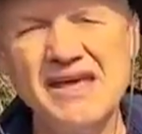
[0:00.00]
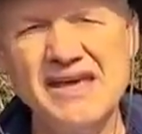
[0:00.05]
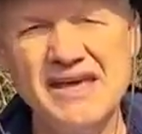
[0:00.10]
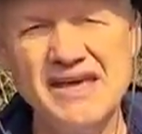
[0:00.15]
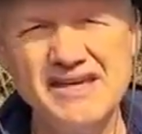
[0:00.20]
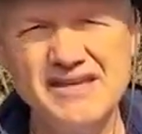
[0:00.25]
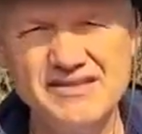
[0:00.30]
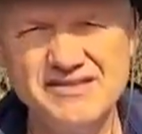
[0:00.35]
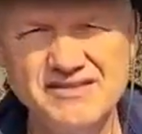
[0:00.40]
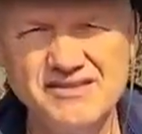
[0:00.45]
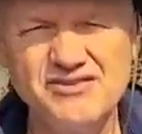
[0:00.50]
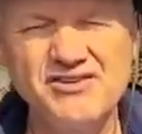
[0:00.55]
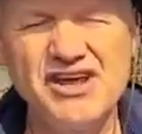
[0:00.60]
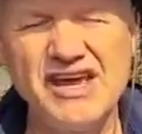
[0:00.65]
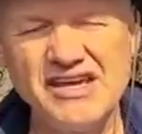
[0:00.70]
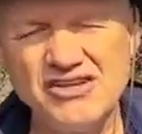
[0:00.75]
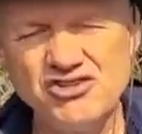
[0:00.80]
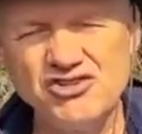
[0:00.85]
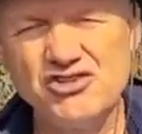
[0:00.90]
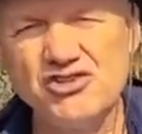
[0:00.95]
is the
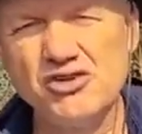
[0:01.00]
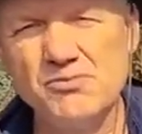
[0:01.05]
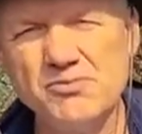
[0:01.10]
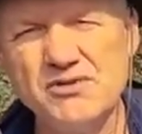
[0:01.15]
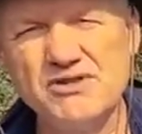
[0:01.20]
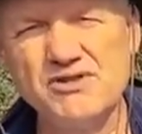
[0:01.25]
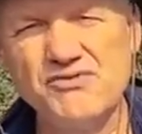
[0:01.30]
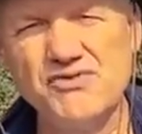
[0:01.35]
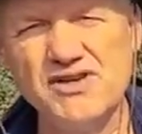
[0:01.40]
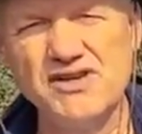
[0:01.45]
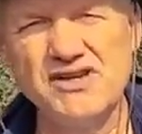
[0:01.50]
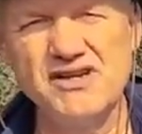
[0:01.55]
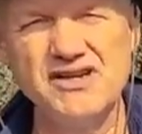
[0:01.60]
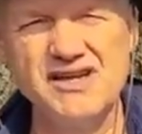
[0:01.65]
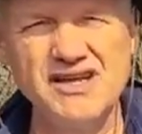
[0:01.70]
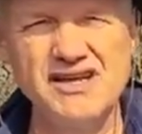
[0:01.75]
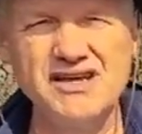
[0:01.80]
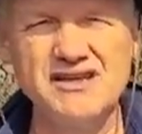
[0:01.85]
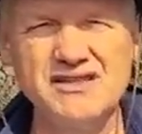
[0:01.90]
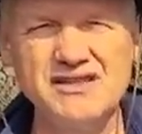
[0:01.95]
ratio between
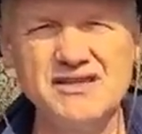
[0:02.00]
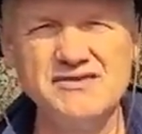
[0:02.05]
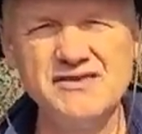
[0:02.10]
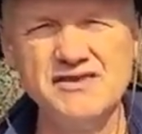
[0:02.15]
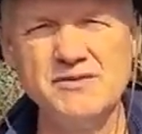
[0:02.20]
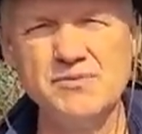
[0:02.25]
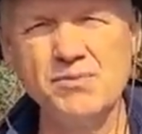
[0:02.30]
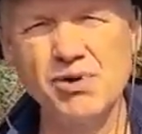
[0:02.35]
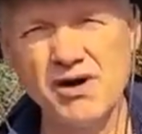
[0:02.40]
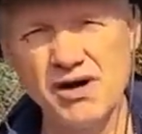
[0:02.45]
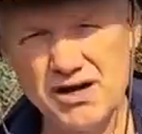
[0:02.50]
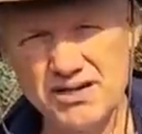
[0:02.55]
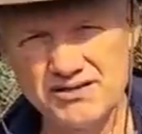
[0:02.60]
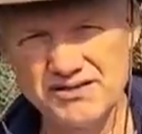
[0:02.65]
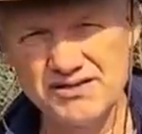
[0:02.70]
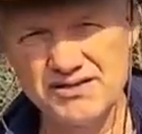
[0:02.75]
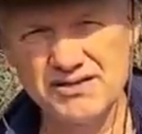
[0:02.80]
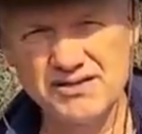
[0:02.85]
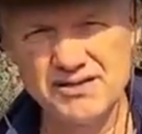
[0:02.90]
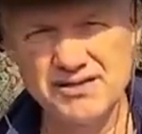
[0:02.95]
negative and
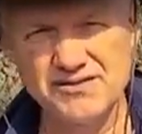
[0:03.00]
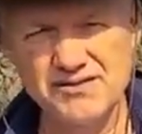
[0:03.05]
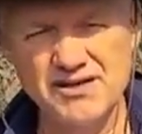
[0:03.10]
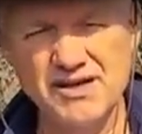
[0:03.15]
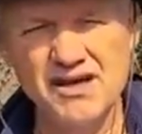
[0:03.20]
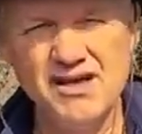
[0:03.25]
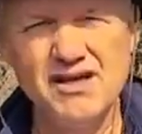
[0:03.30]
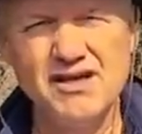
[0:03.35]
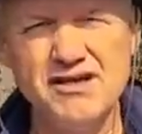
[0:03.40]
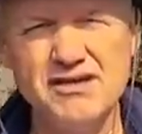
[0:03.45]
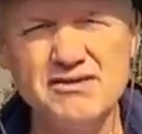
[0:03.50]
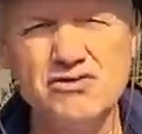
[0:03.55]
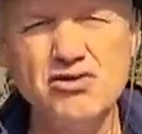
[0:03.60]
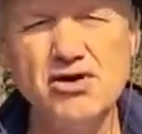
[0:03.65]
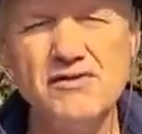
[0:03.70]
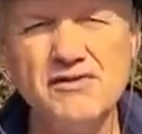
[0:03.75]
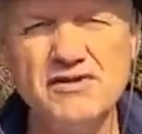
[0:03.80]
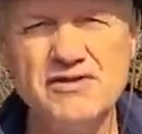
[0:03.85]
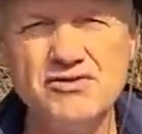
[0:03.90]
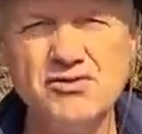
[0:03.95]
positive. It's
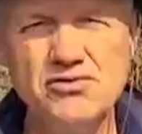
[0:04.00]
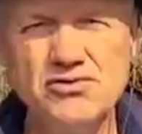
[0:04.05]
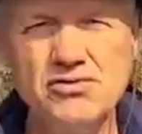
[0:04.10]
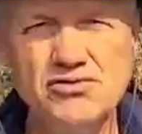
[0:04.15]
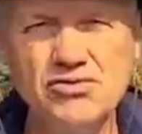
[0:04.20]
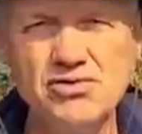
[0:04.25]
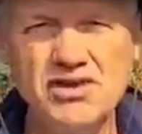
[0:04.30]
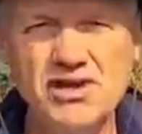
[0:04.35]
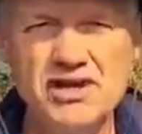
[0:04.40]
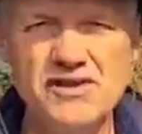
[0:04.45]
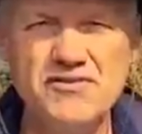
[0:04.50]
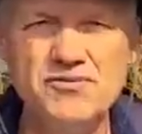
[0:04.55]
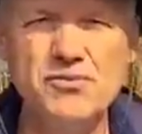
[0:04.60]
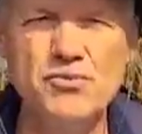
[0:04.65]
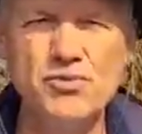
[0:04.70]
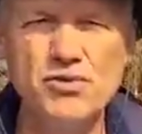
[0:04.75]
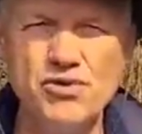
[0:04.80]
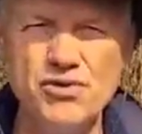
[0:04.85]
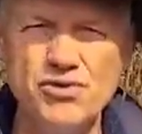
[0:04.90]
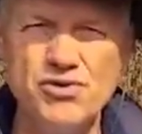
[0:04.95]
always good to have
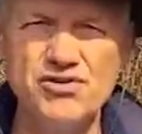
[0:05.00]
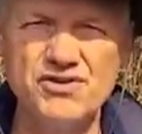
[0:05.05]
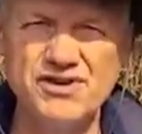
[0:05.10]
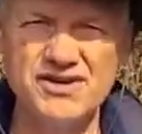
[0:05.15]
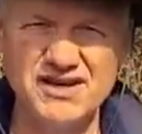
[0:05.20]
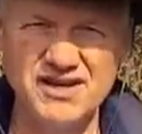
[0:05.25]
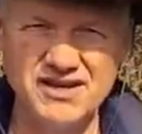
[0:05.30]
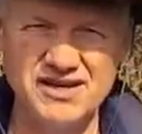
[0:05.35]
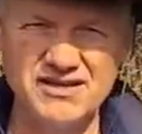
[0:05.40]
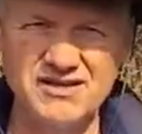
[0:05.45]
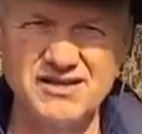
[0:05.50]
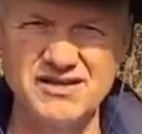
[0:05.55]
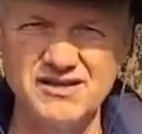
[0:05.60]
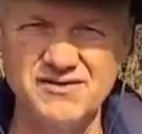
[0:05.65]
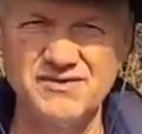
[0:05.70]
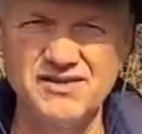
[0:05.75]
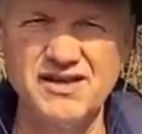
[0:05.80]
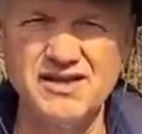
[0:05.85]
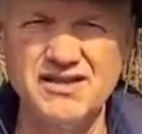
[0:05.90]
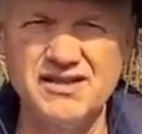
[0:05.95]
more
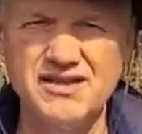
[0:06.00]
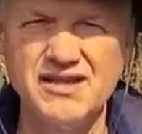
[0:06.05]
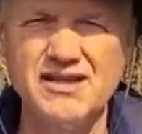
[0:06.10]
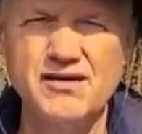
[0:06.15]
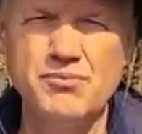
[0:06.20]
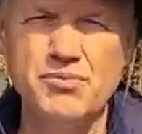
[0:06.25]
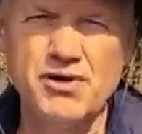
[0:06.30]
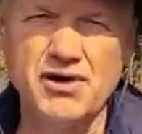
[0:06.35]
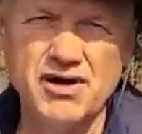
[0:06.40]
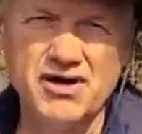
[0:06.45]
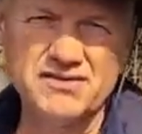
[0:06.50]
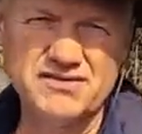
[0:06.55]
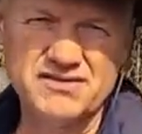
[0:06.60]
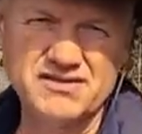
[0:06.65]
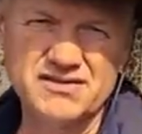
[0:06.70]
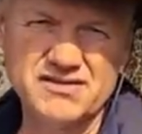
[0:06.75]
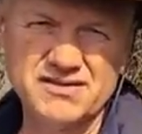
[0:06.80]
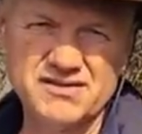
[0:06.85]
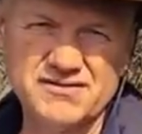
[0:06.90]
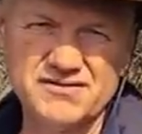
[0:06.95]
negative than
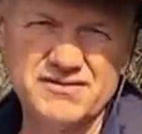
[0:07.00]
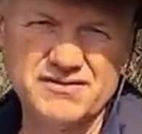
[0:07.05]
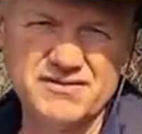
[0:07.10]
positive.